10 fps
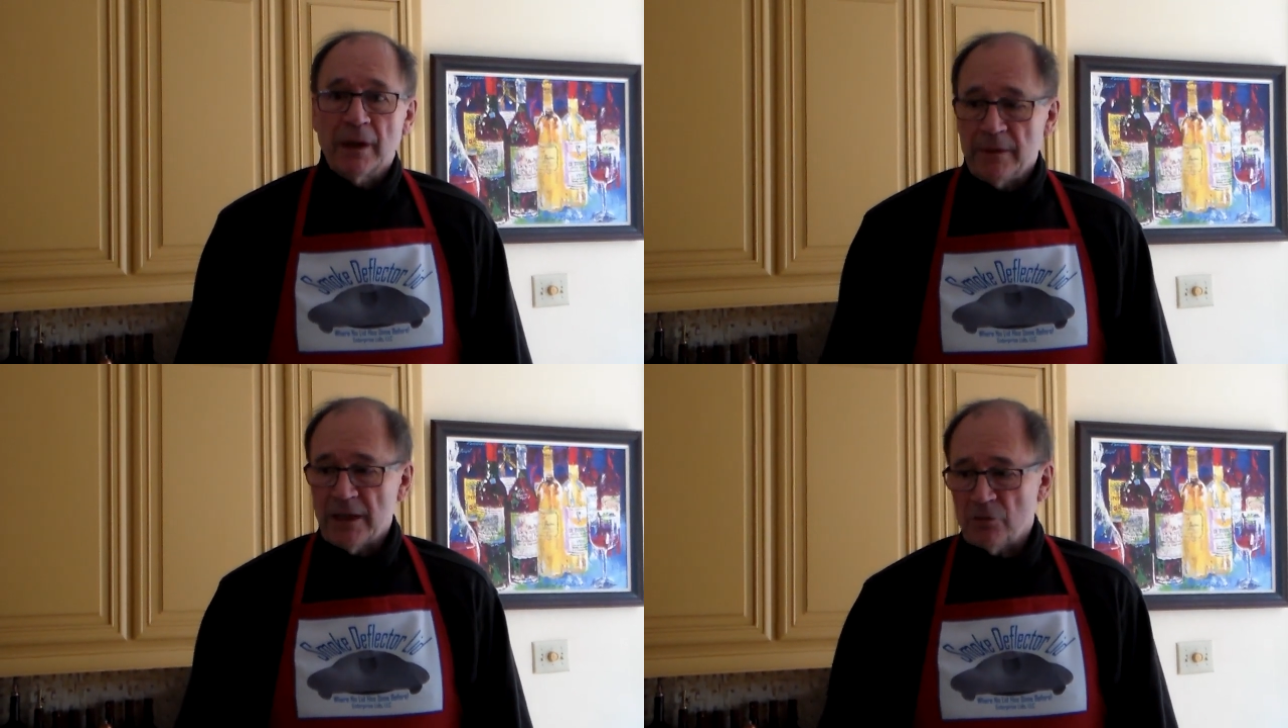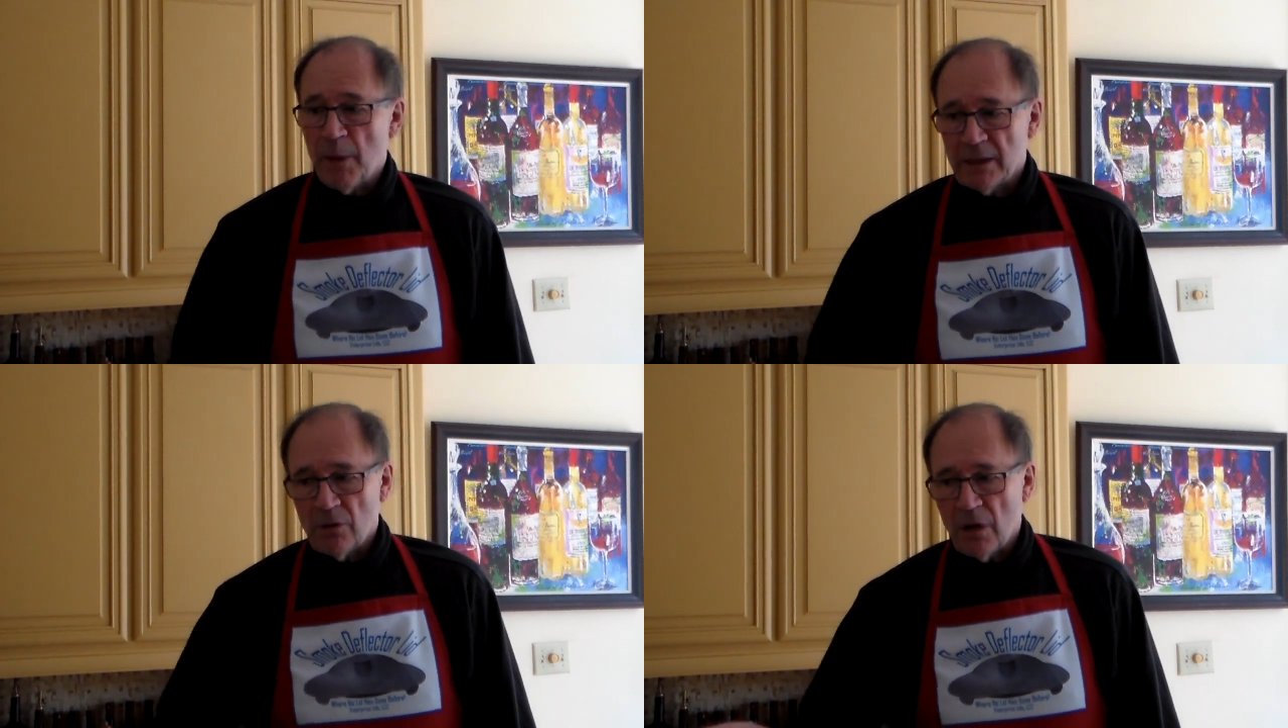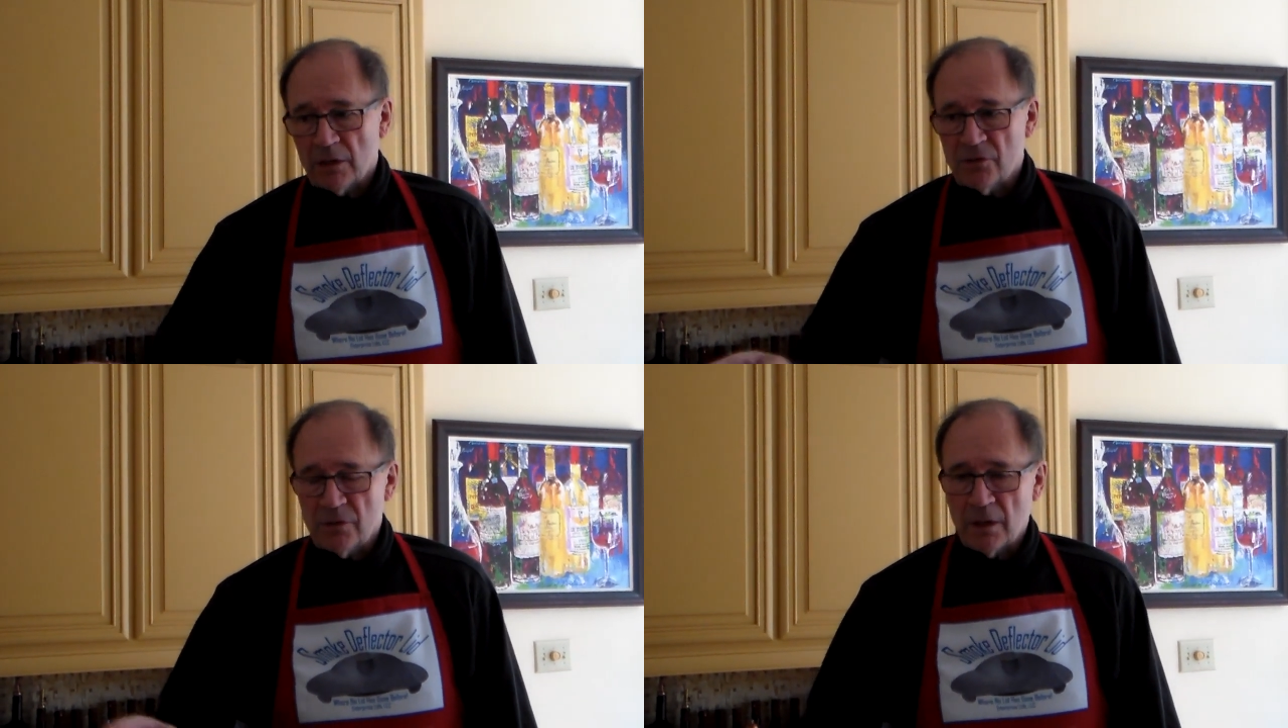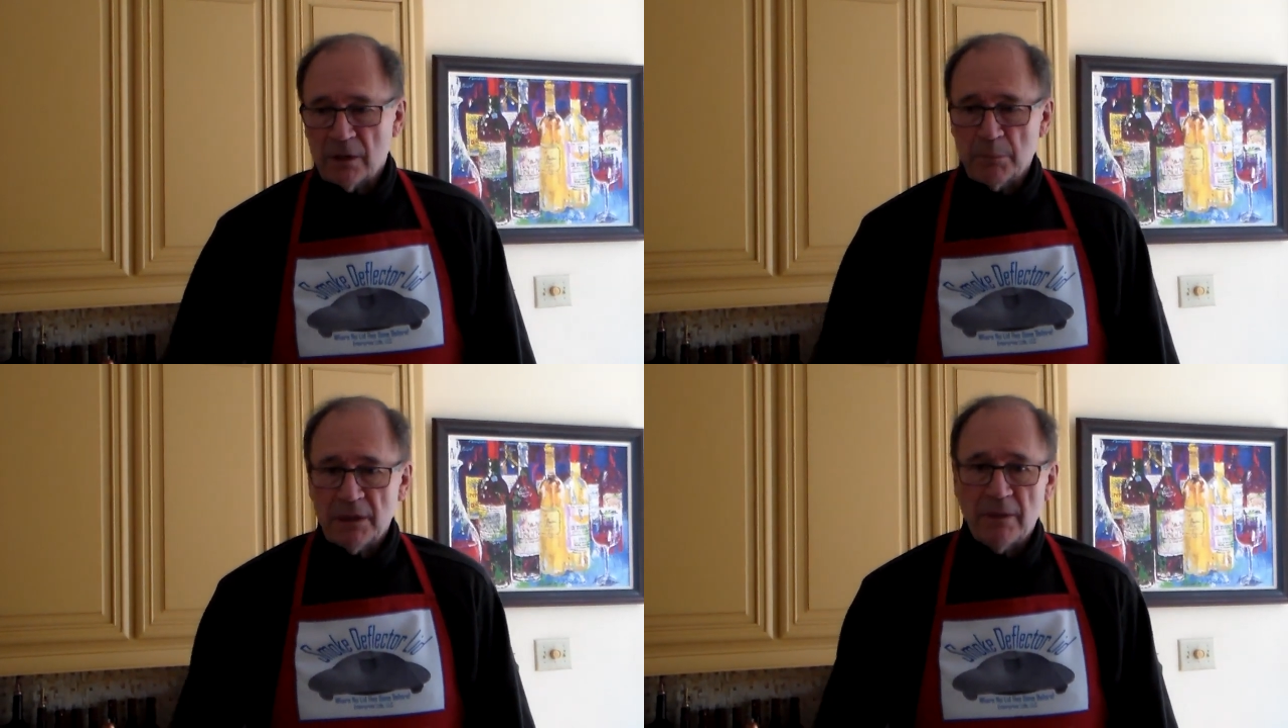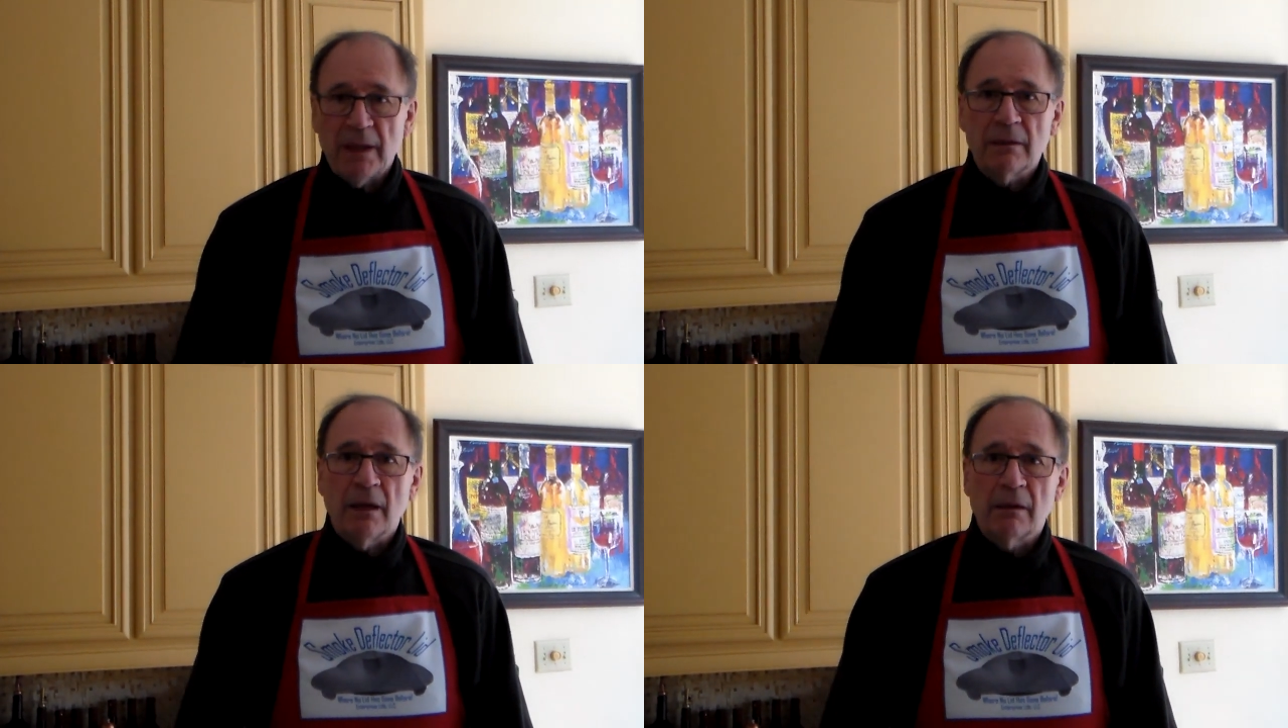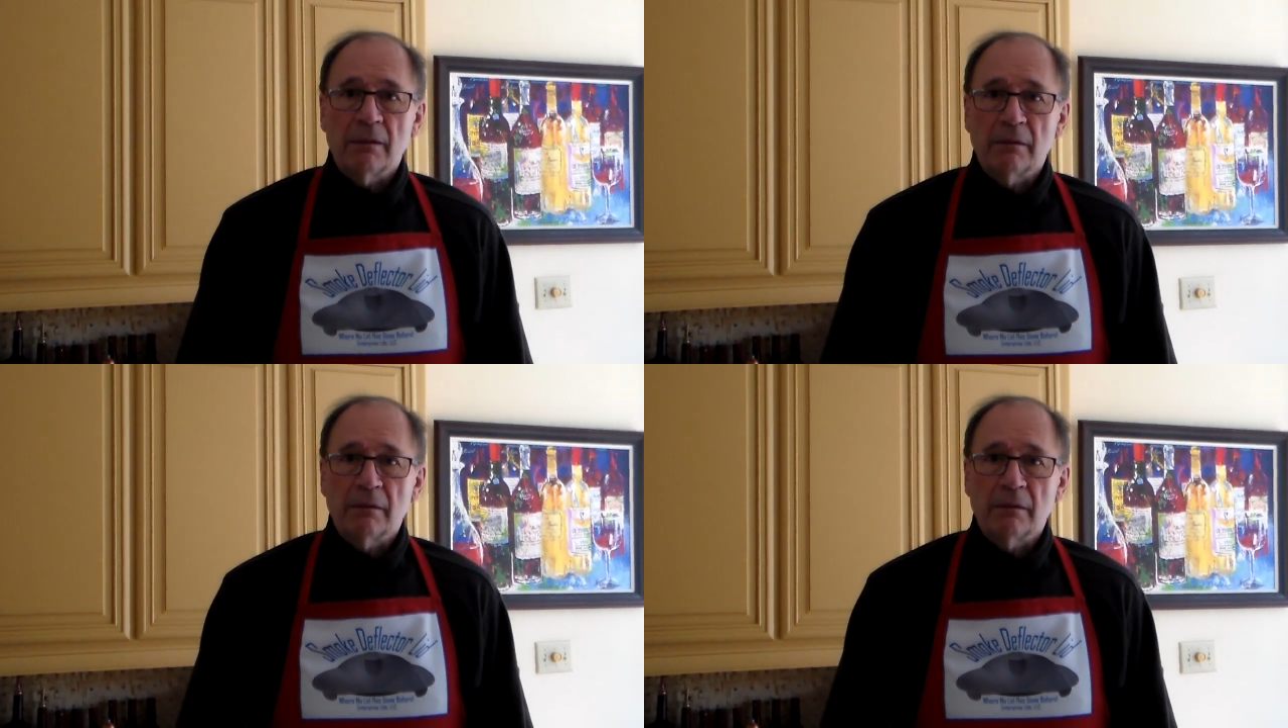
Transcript: And that's my dogs telling me that